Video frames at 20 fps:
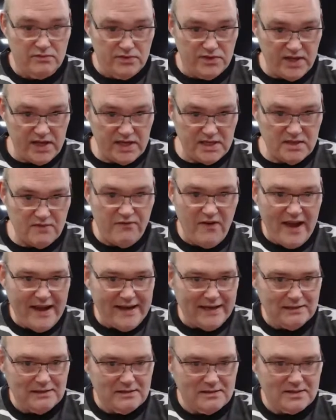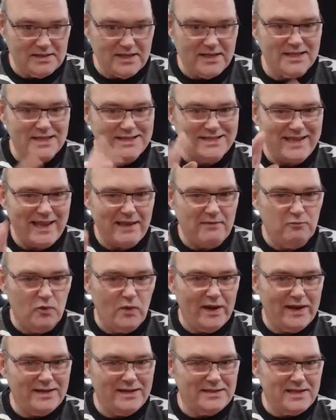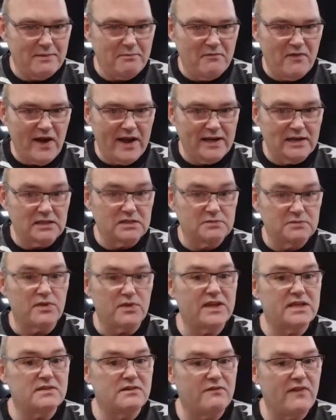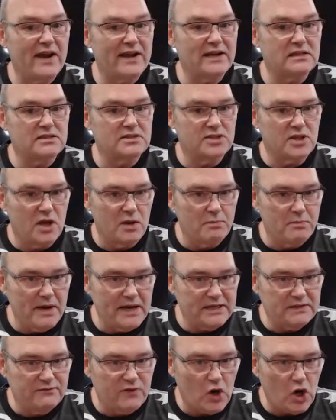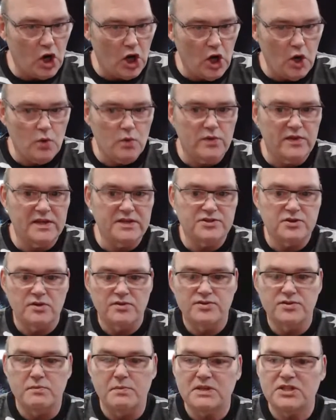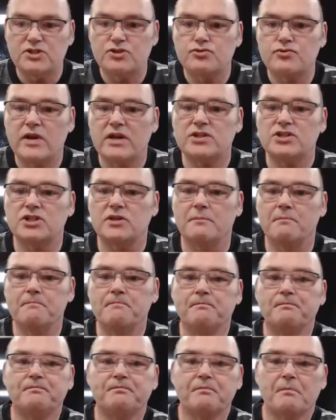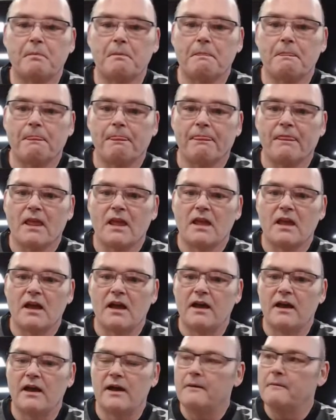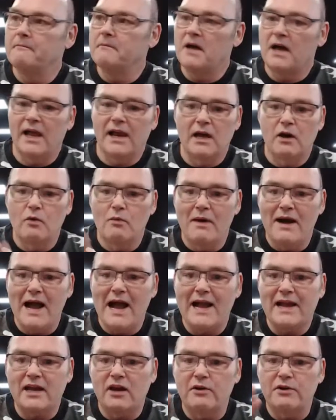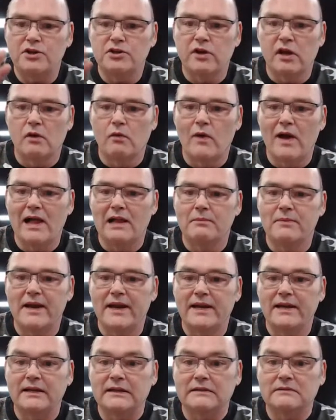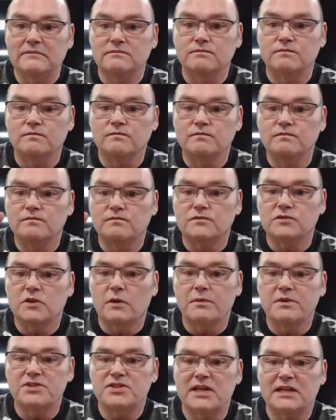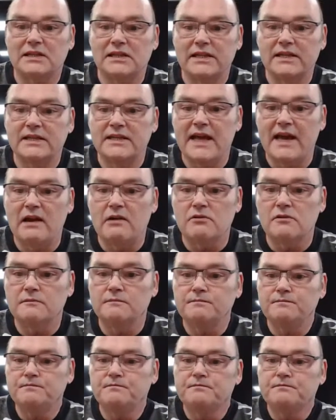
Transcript: These are vinyls in the same way as them vinyls, but these are vinyls that are made for clothing, so there's a bit of stretch in them. Hello, Mark. How are you doing? Well, mate. Hope you're settling down.